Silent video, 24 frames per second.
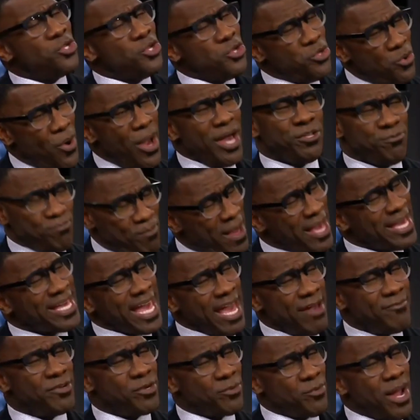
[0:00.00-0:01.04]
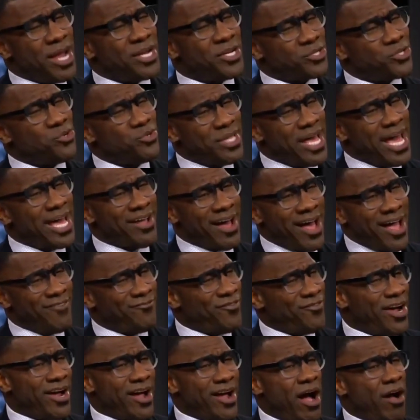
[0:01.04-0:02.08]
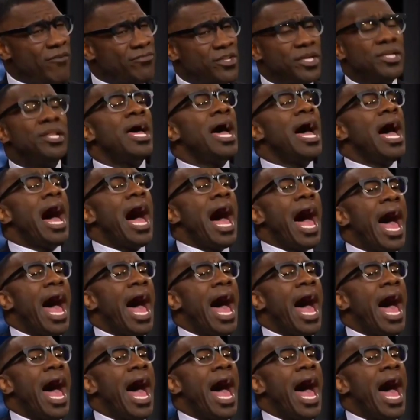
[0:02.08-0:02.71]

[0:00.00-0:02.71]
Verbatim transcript: Do you expect Kevin Durant to do that very often?